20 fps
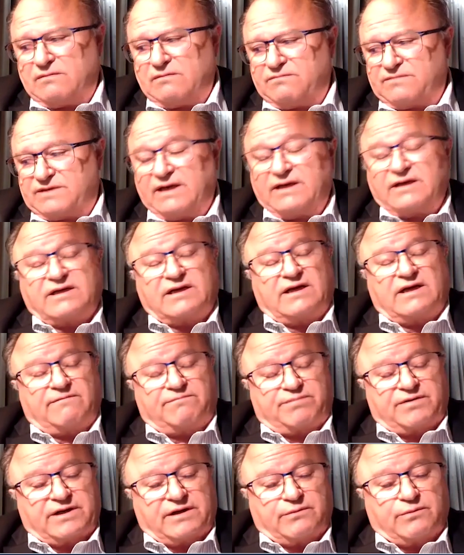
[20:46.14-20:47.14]
tend to
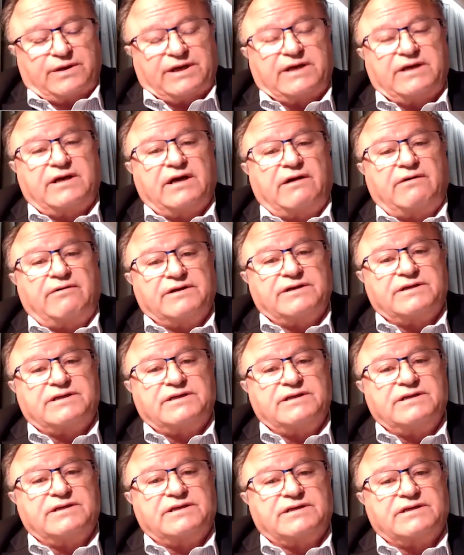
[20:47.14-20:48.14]
have pretty weak
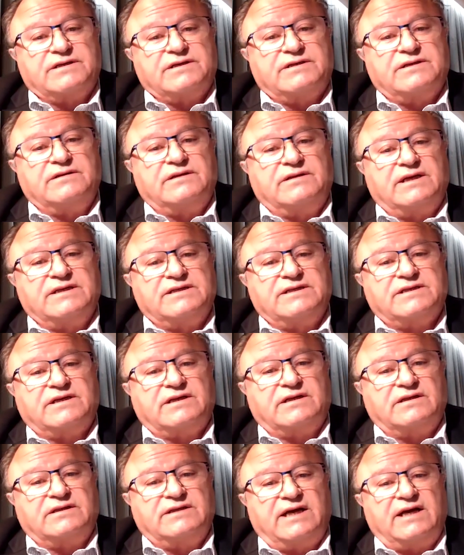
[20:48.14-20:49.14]
currencies until they
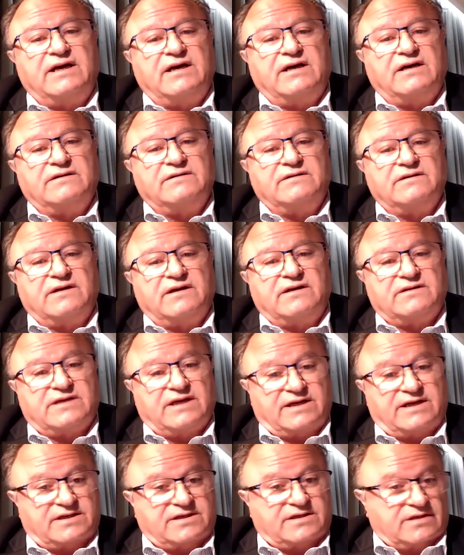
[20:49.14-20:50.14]
settle down. It
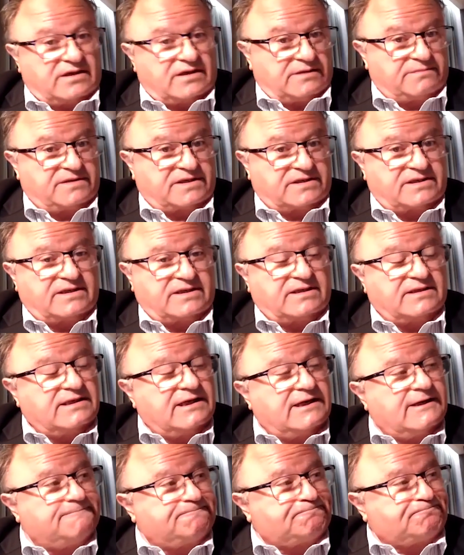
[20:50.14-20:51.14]
takes time to settle
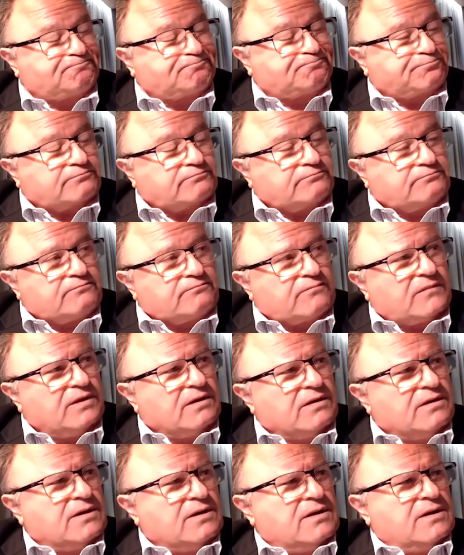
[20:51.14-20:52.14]
down.
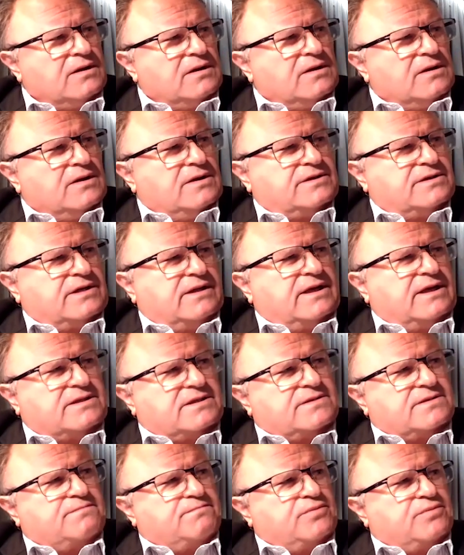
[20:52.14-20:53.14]
So
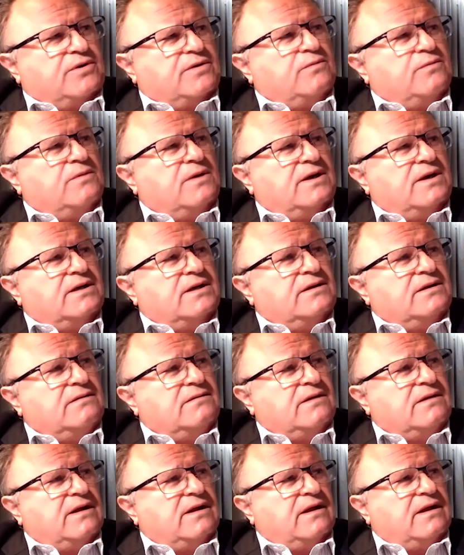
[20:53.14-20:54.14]
that's point
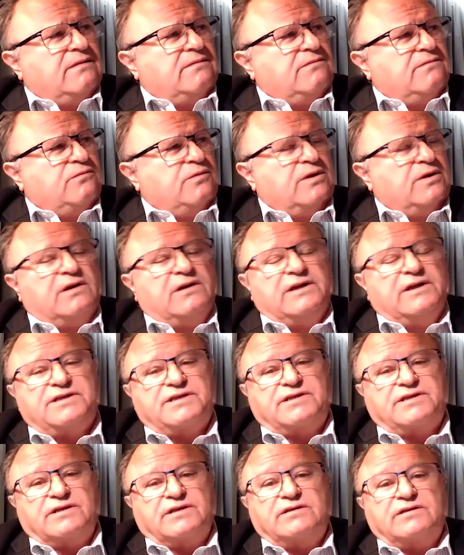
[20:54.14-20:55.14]
one. We'll
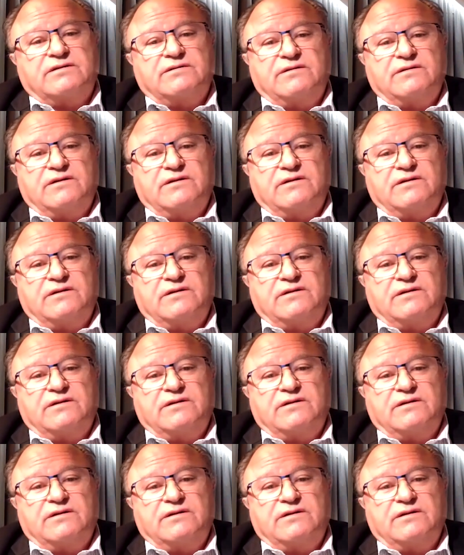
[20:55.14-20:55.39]
list it,